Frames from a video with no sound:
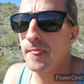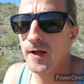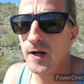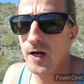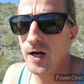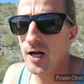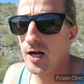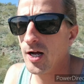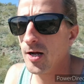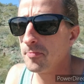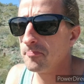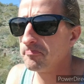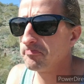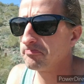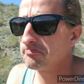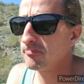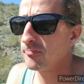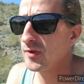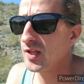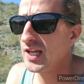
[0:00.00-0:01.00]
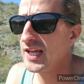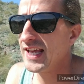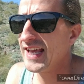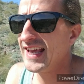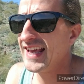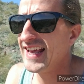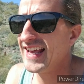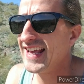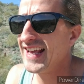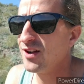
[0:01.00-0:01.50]
Um,
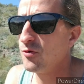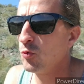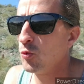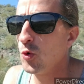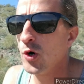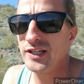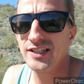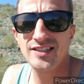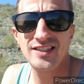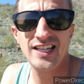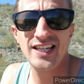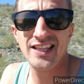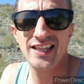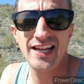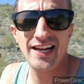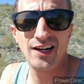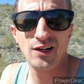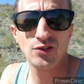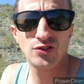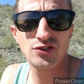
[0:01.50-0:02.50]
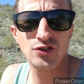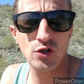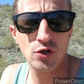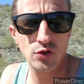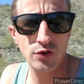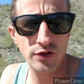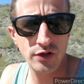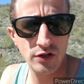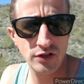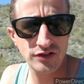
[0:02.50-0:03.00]
what's in there?
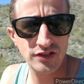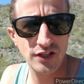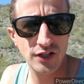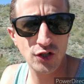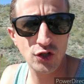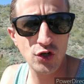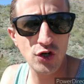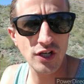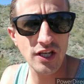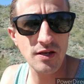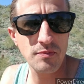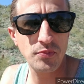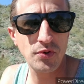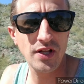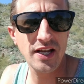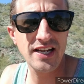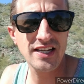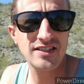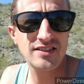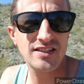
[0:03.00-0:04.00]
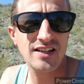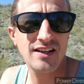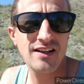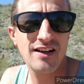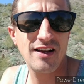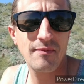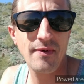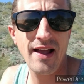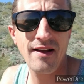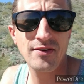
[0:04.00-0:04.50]
So there's a cookie place.
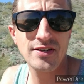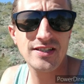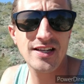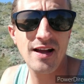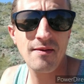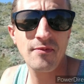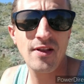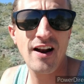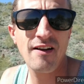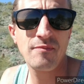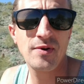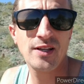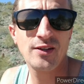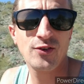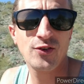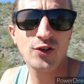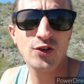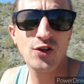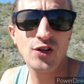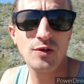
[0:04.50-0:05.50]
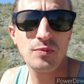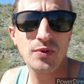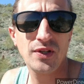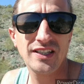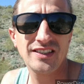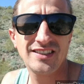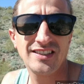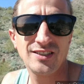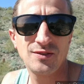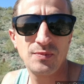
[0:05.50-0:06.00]
Um, every time that I've been there, the cookie
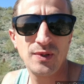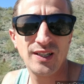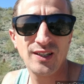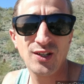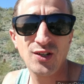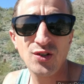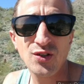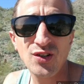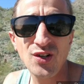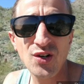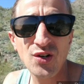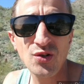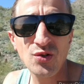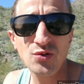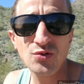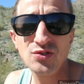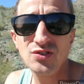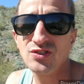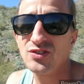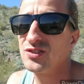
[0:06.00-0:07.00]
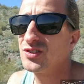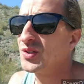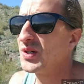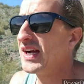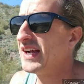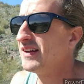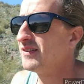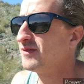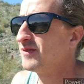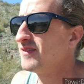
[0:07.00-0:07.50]
place has been closed, so
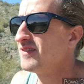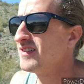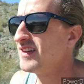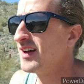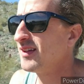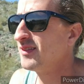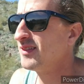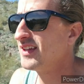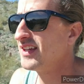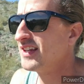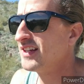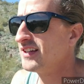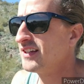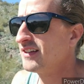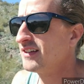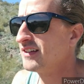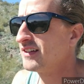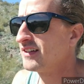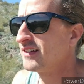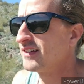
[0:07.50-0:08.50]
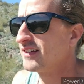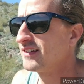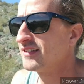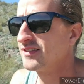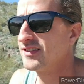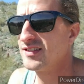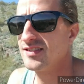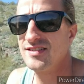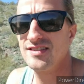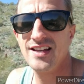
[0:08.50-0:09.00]
I have nothing
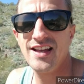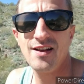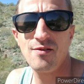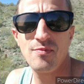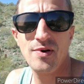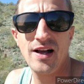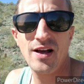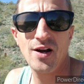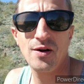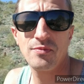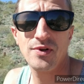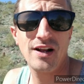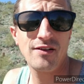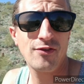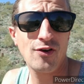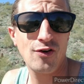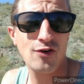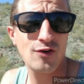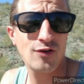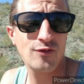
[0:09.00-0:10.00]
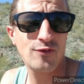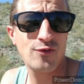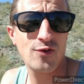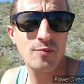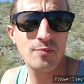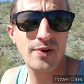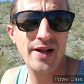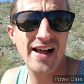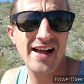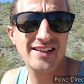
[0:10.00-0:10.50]
to say about it, but I've heard
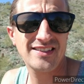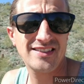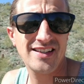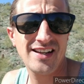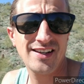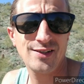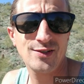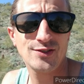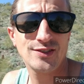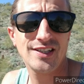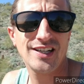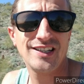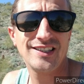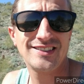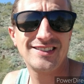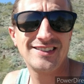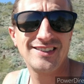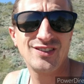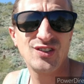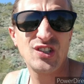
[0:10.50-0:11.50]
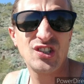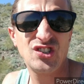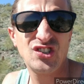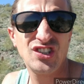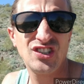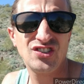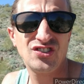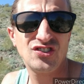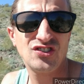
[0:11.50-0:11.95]
from past hikers that it's delicious.